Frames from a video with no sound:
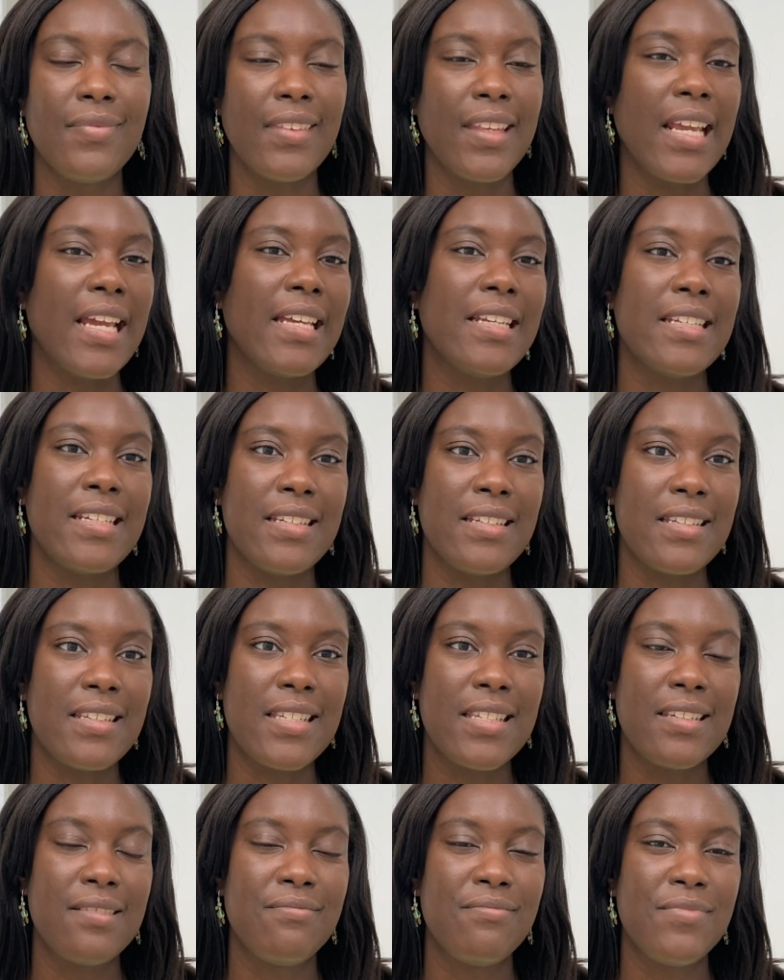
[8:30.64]
I
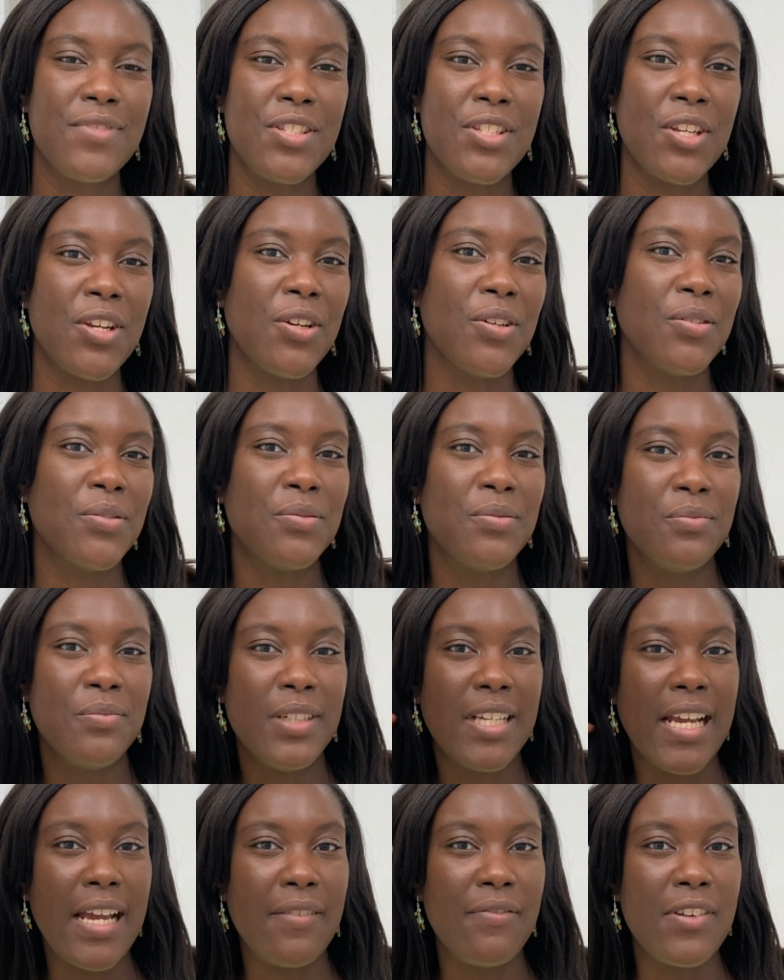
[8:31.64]
didn't. So
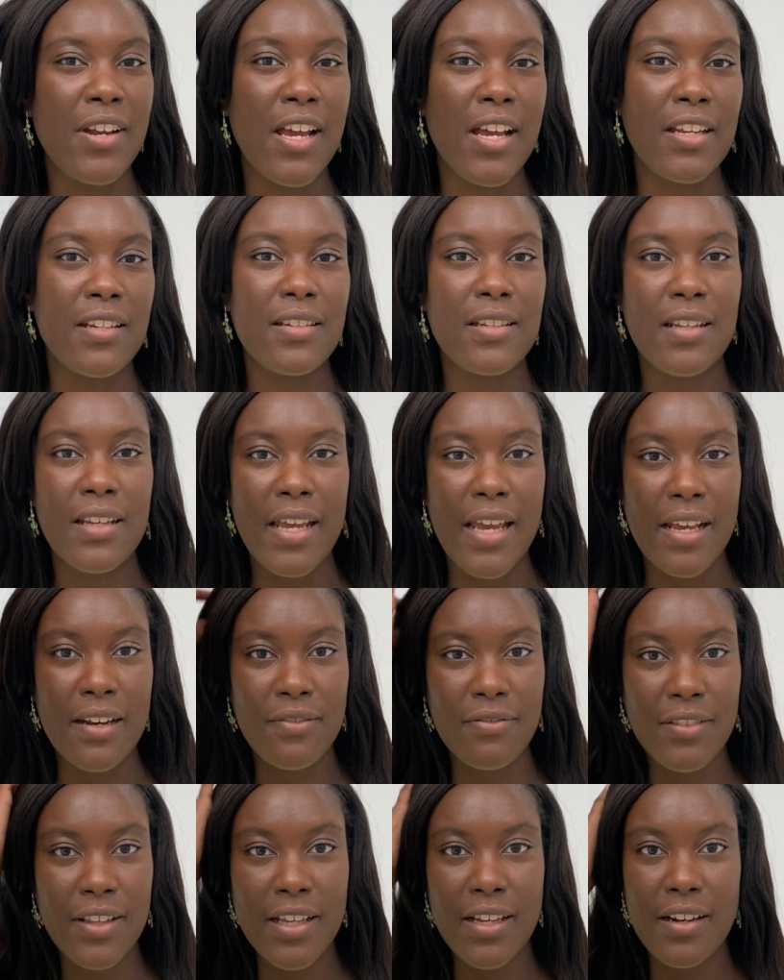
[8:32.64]
we have not had a
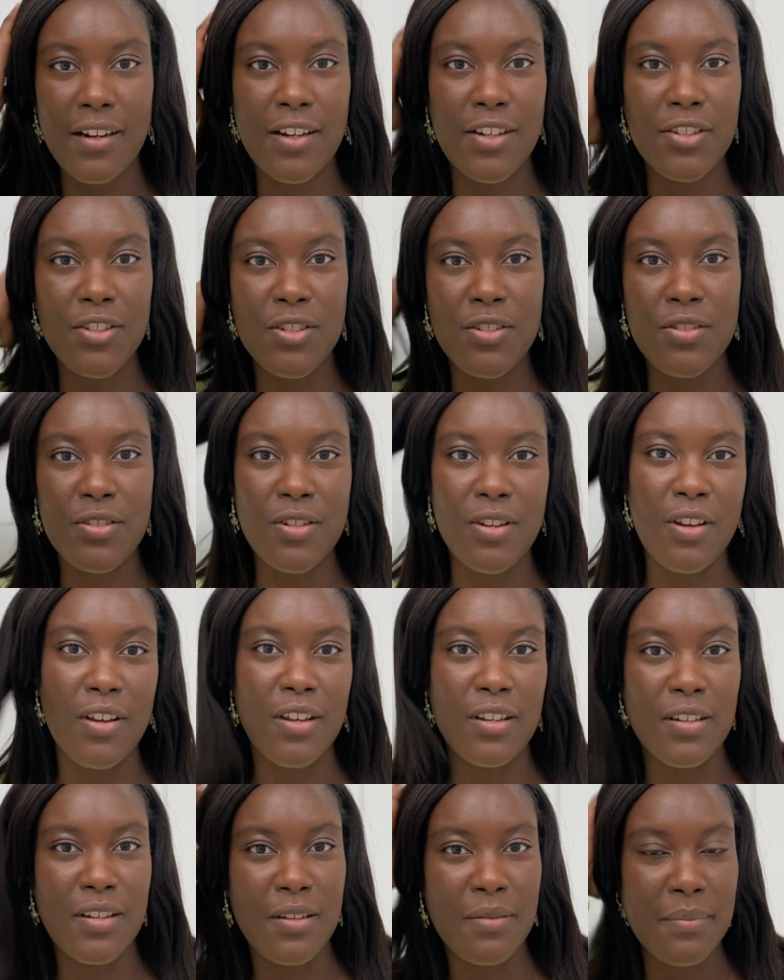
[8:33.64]
flat iron used
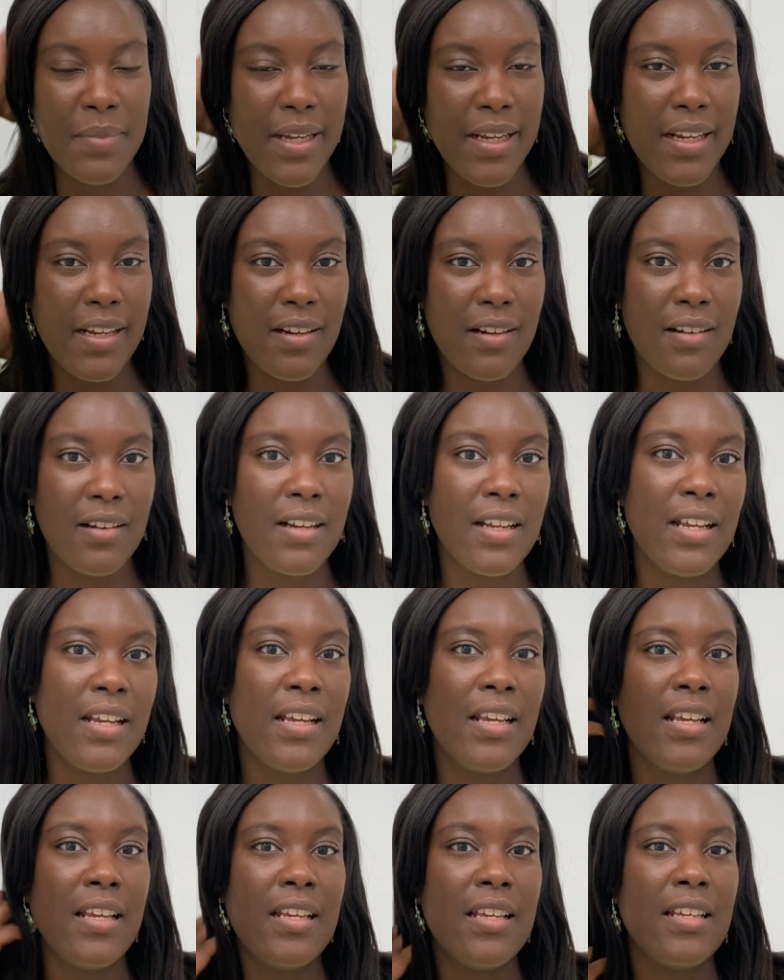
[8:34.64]
on my hair
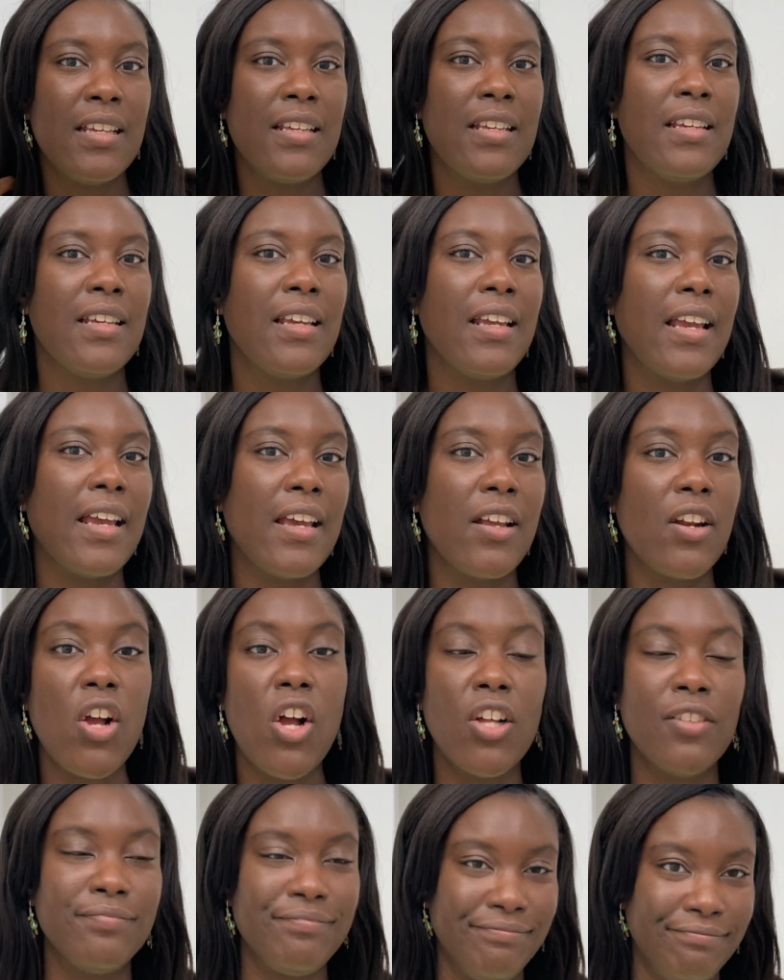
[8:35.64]
at
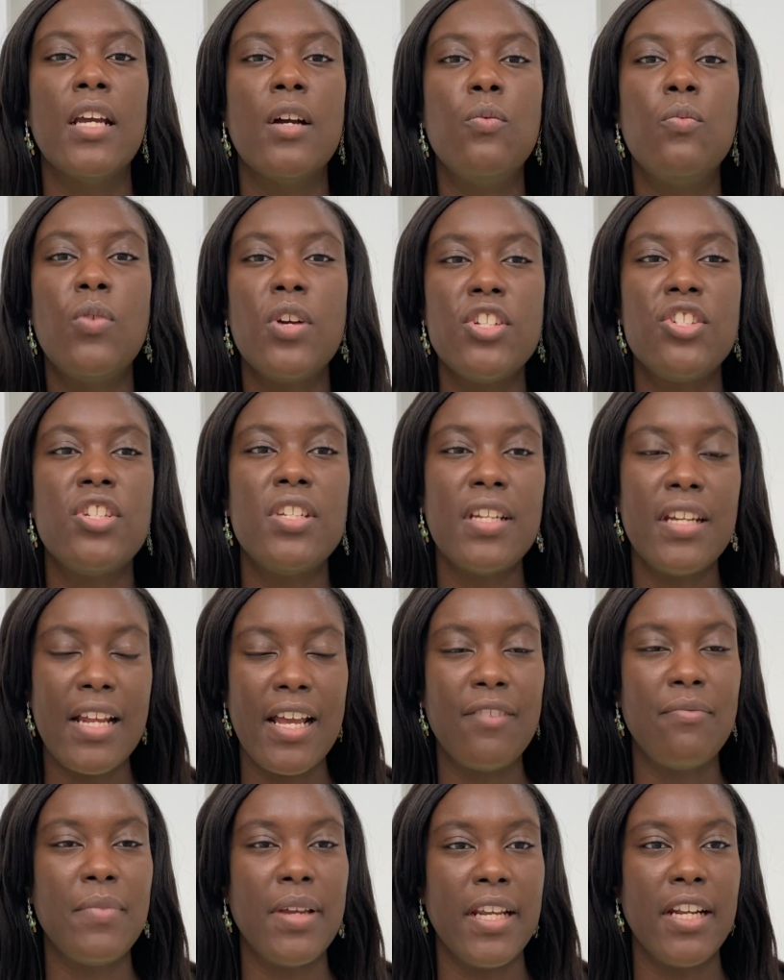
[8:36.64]
all. Now, once she did
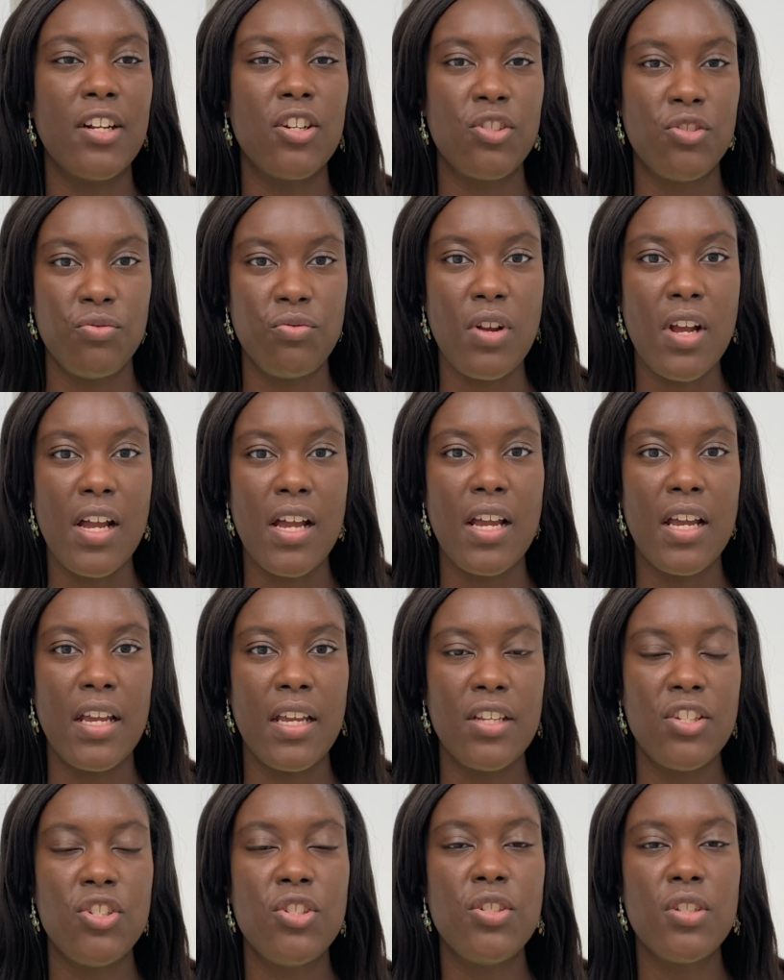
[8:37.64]
have my hair dry,
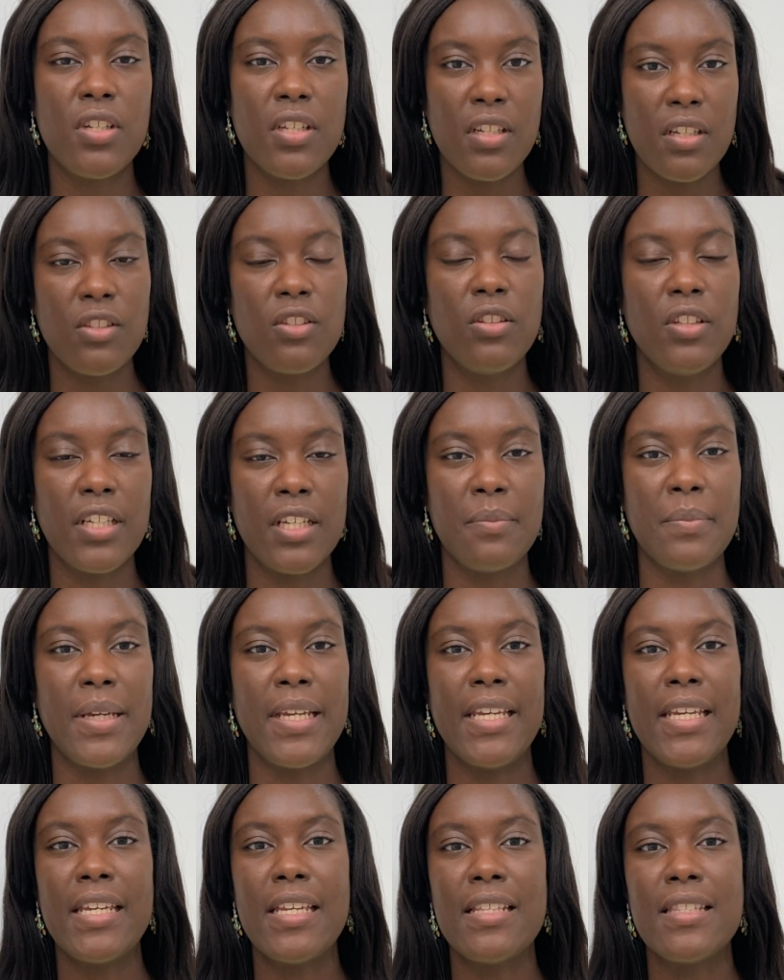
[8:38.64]
she took another look at my
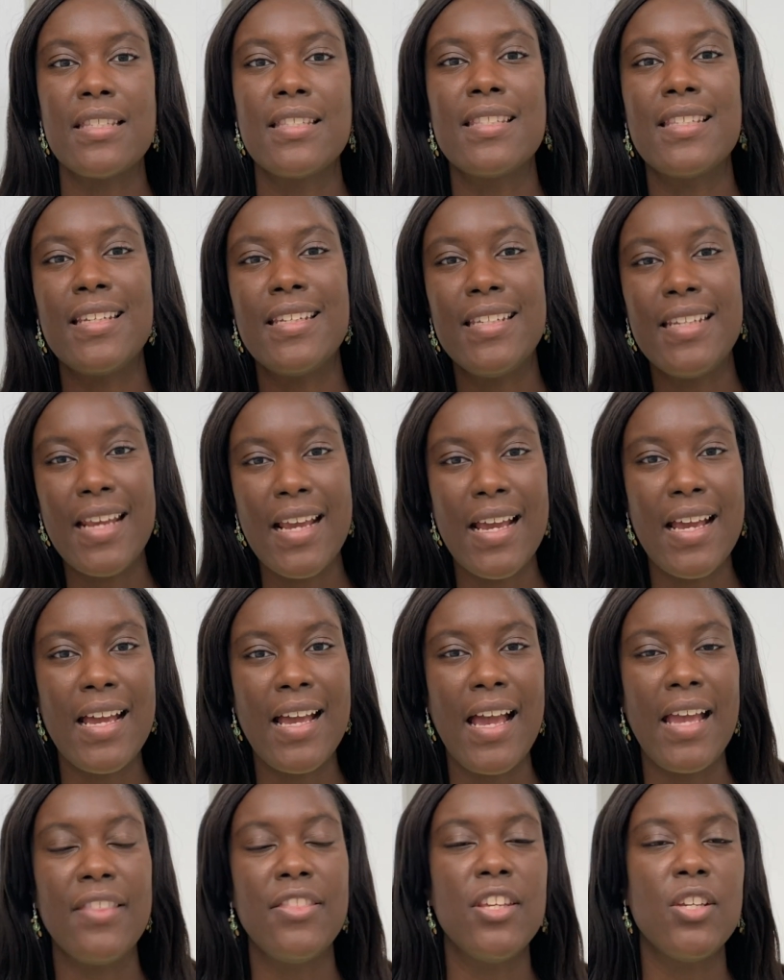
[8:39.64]
ends and said, yeah,
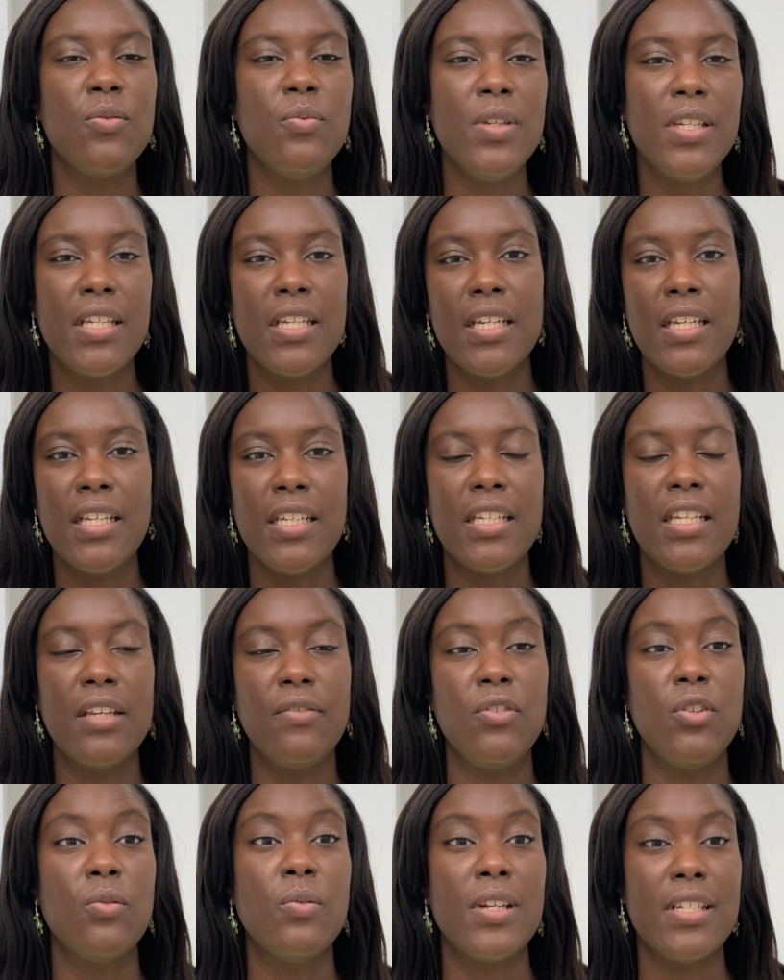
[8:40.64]
I think we can
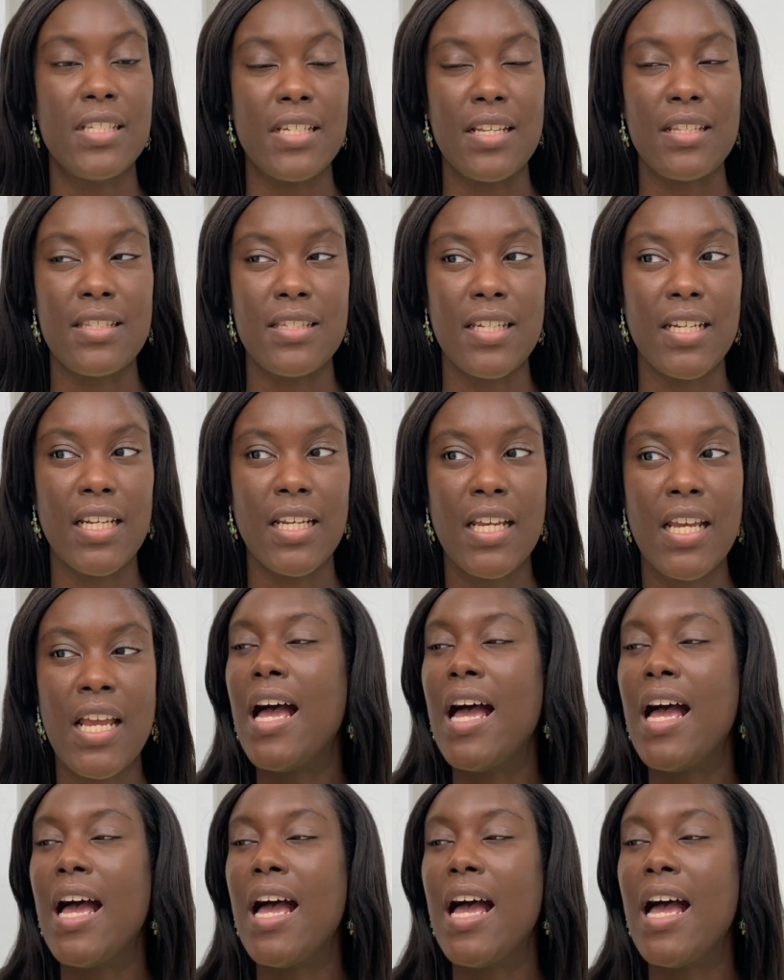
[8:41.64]
give you a dusting.